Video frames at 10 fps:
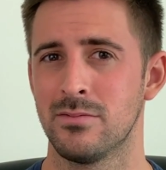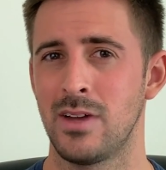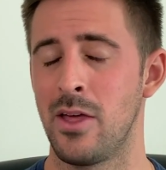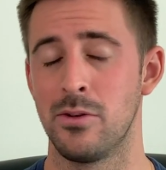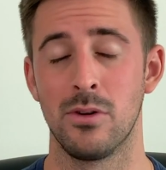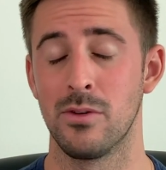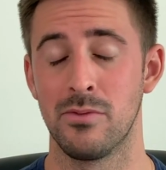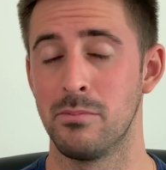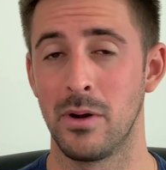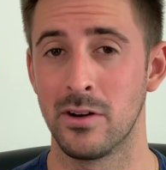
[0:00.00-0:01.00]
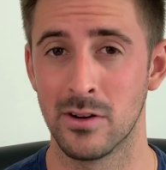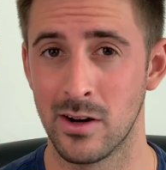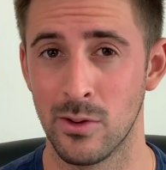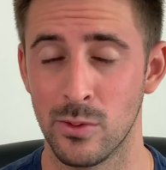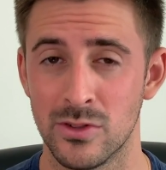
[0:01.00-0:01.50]
I don't know if Mario
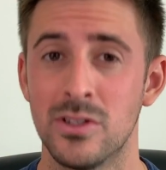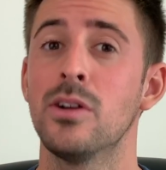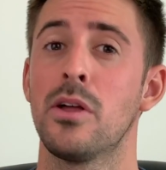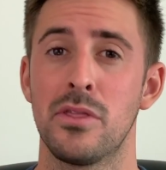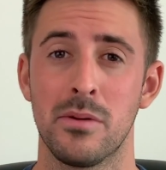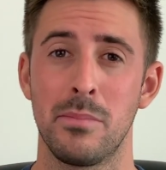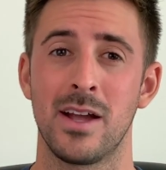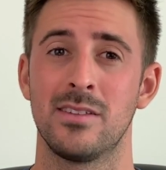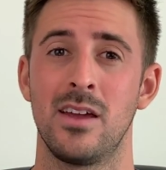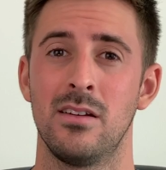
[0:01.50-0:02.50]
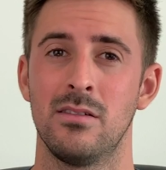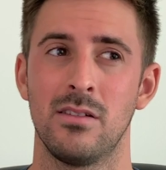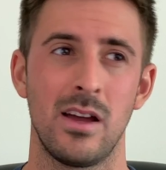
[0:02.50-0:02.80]
Kart was still a thing back then.